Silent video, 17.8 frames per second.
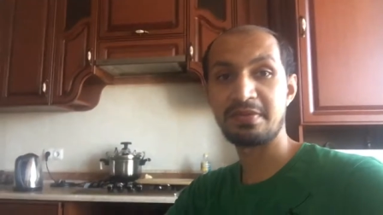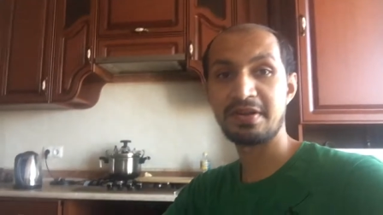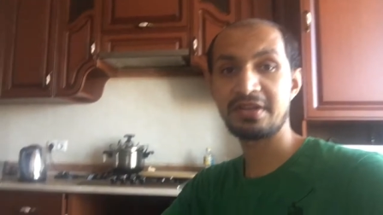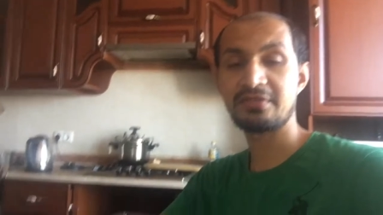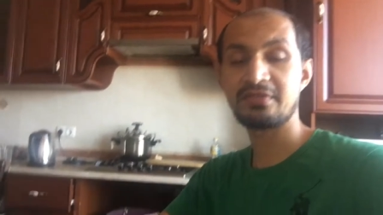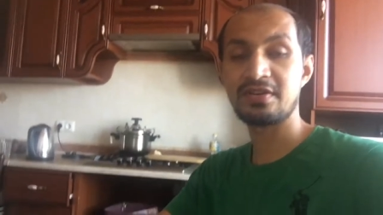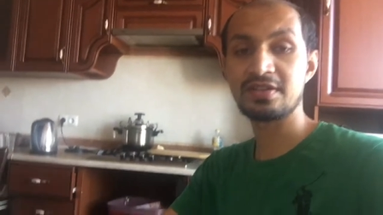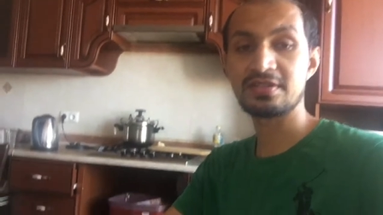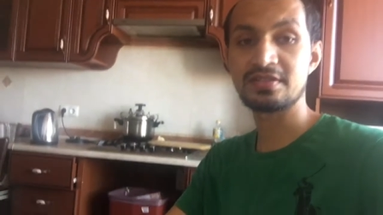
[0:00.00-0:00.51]

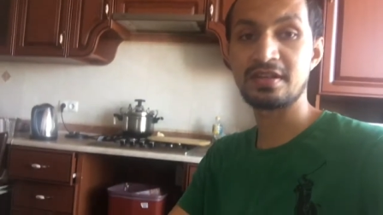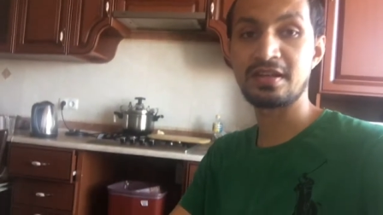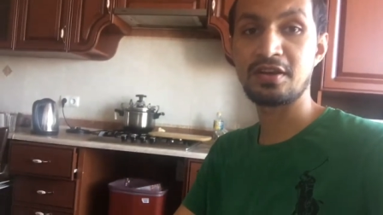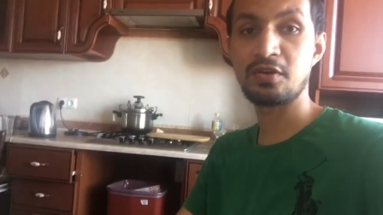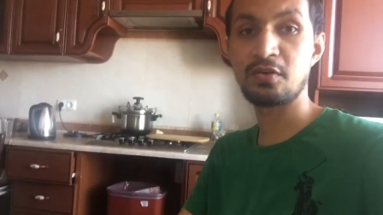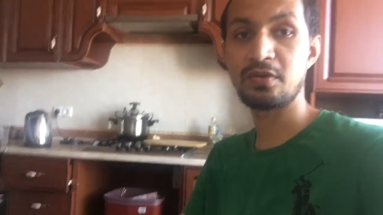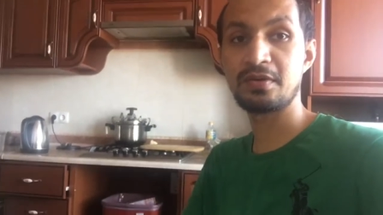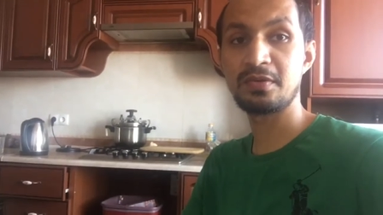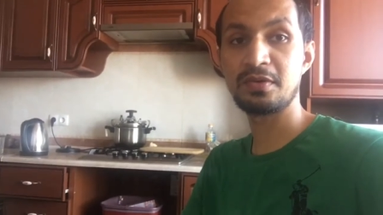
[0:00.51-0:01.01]
breakfast and
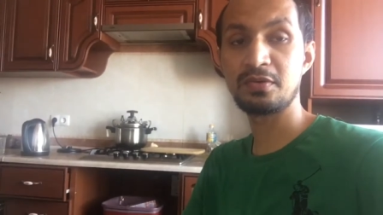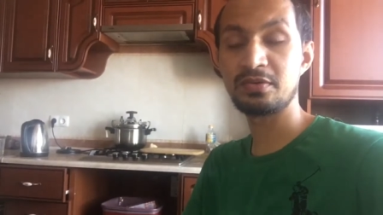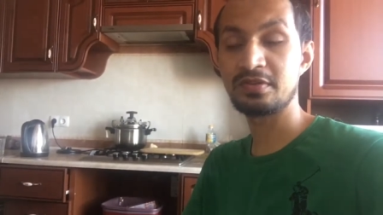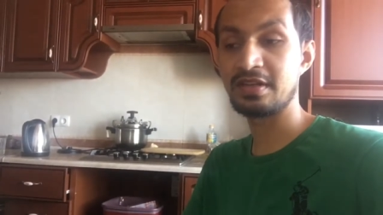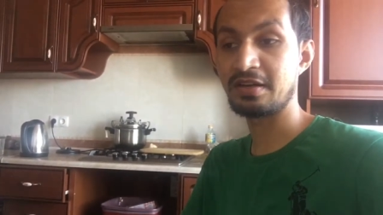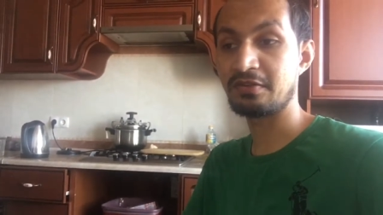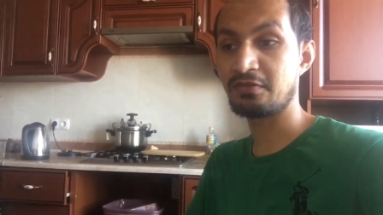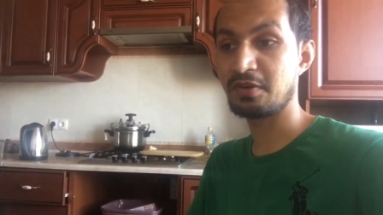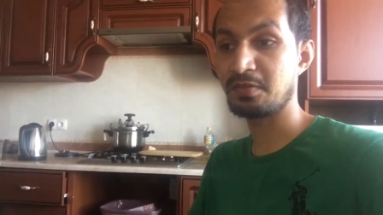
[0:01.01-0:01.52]
now i will
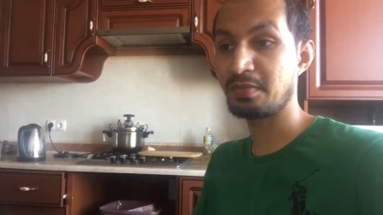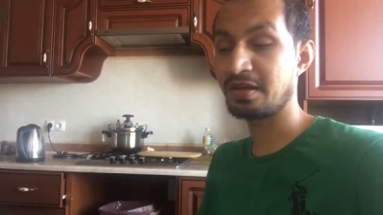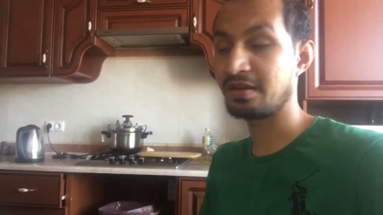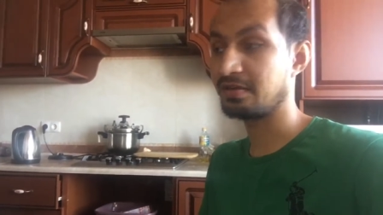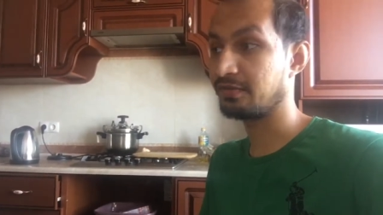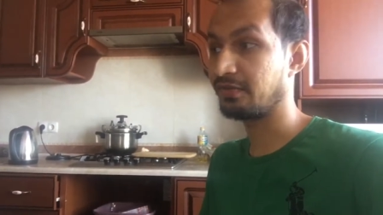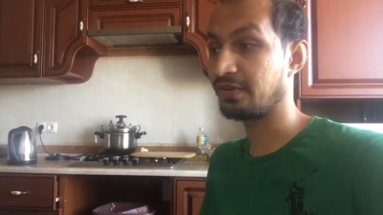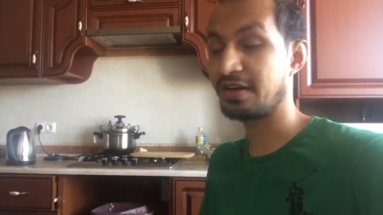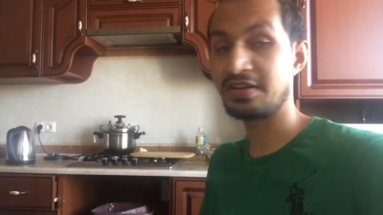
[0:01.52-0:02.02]
look at what my
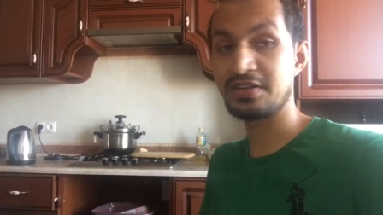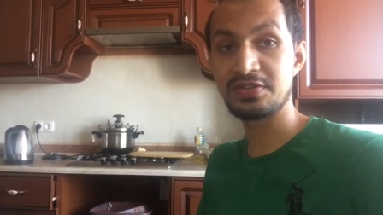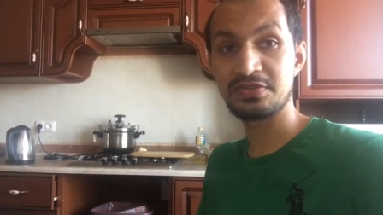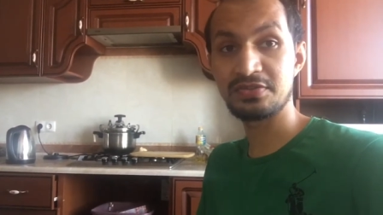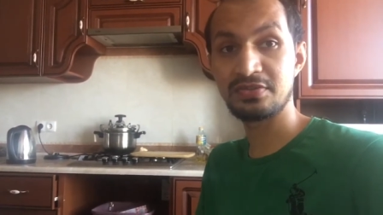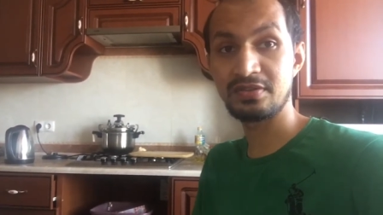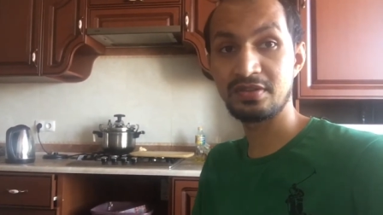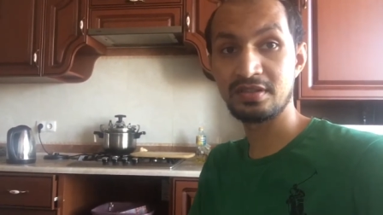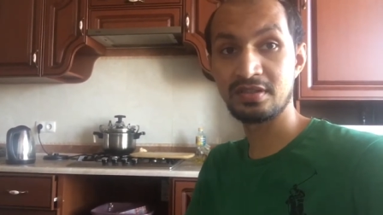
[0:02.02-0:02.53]
friend is
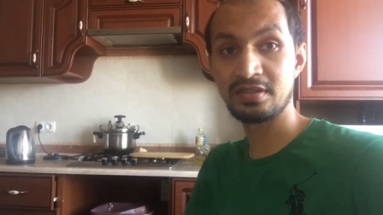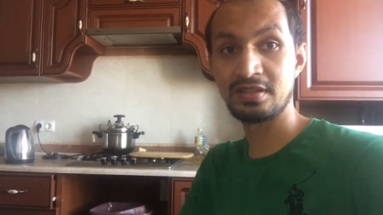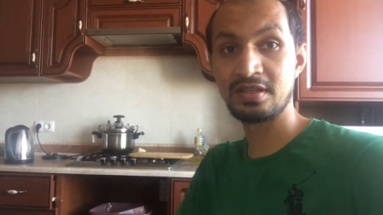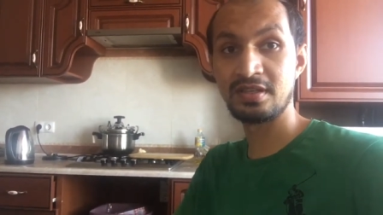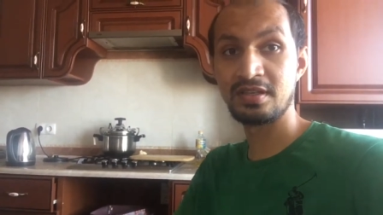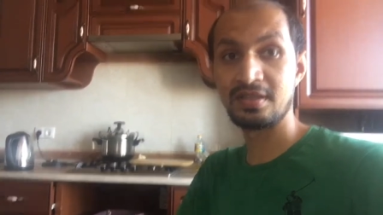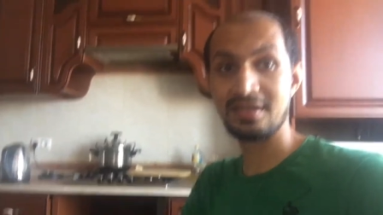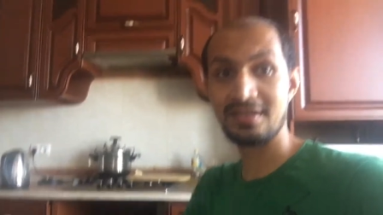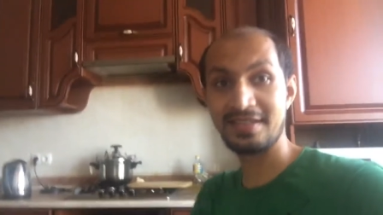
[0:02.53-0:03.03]
doing
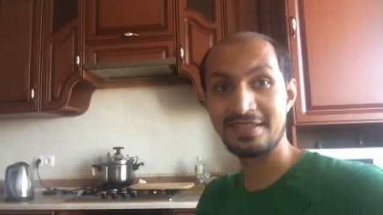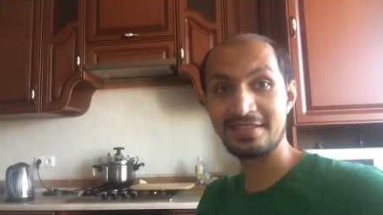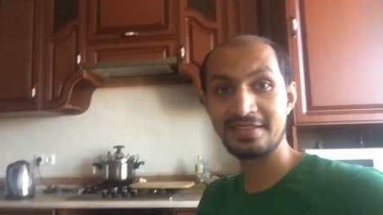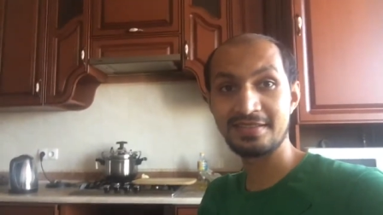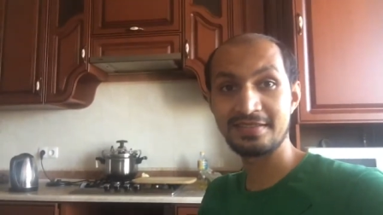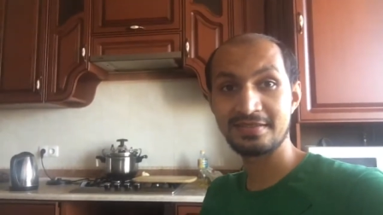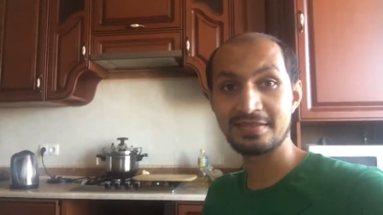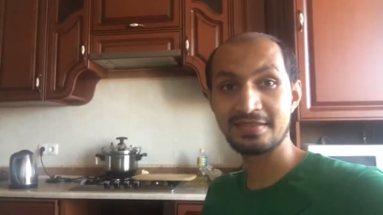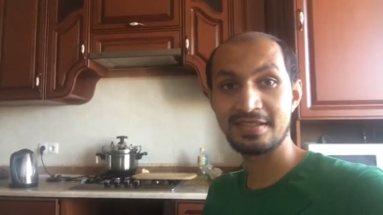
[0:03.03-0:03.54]
is
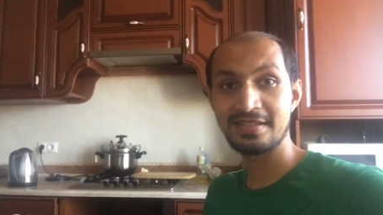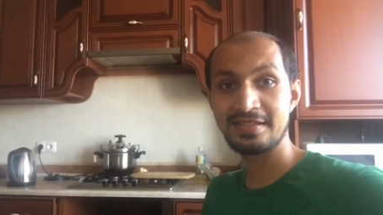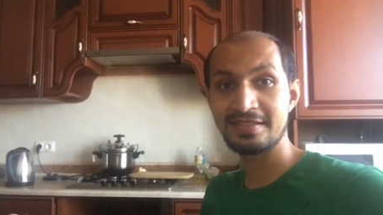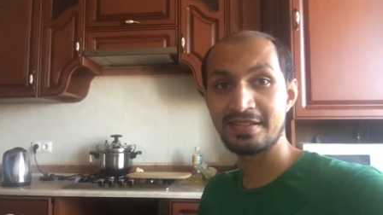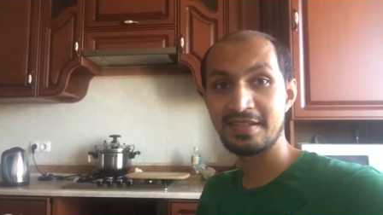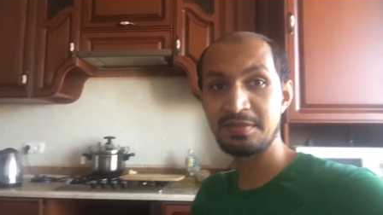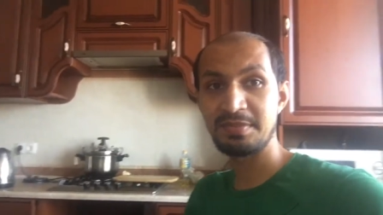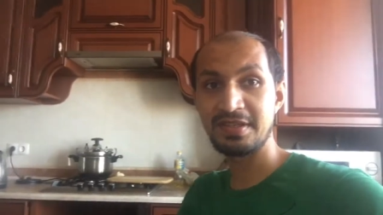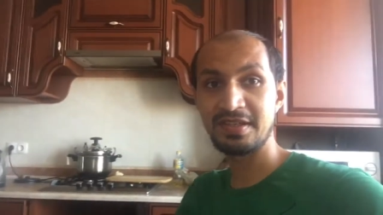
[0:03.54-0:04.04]
he still
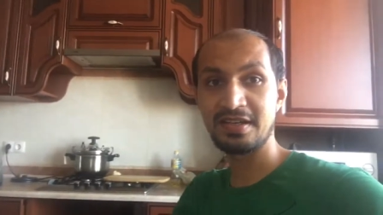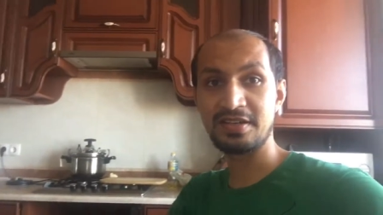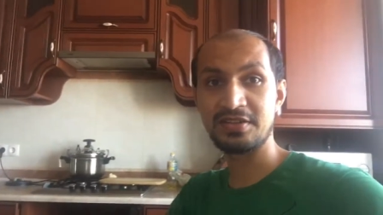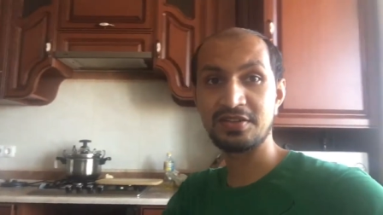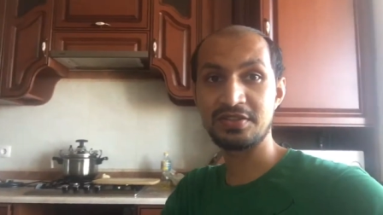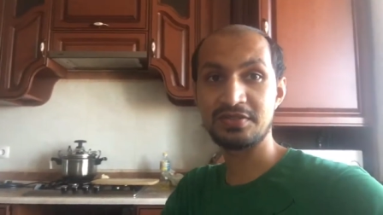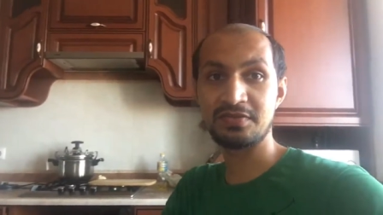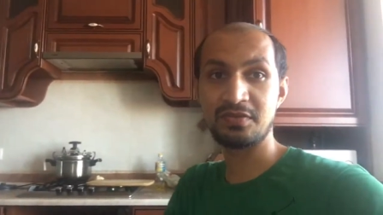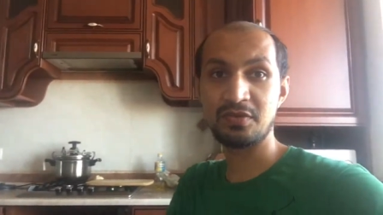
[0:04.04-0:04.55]
sleeping or
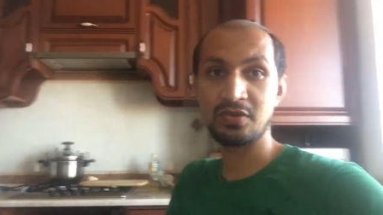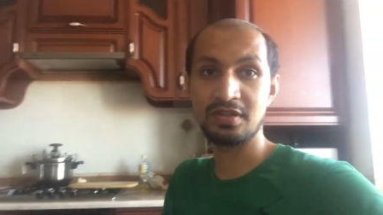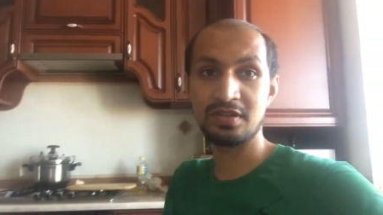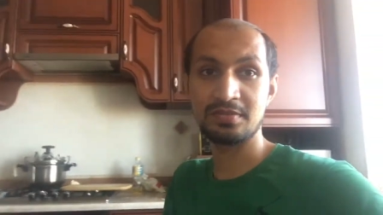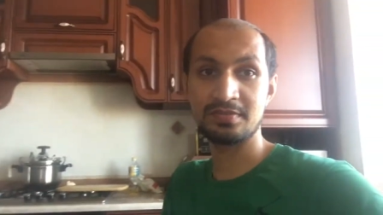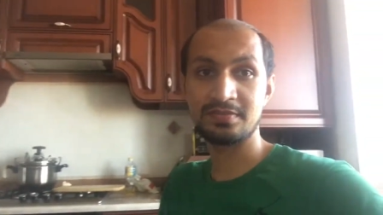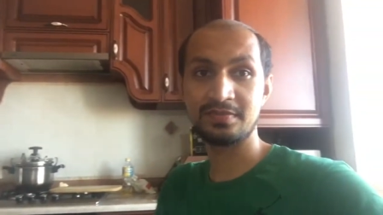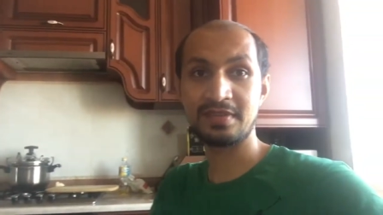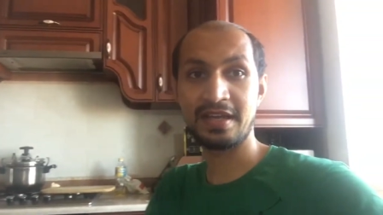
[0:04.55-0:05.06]
just woke
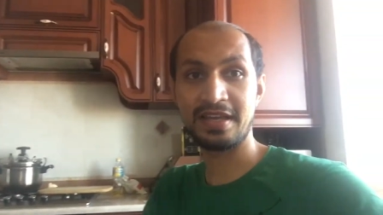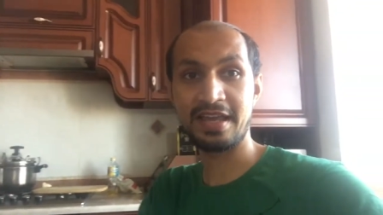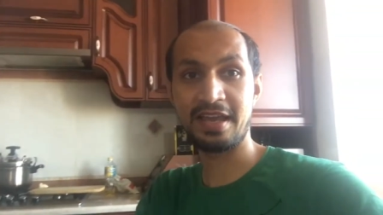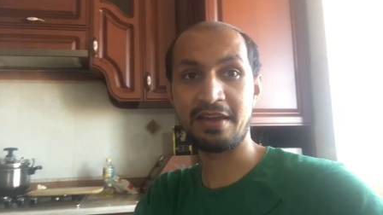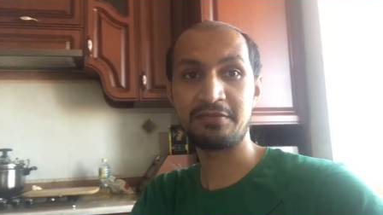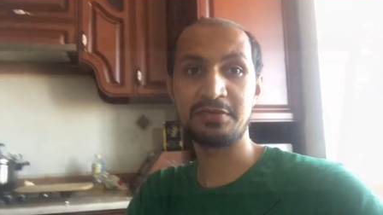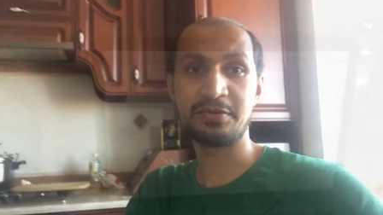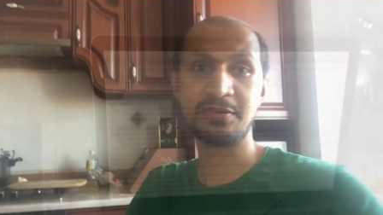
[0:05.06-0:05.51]
up i have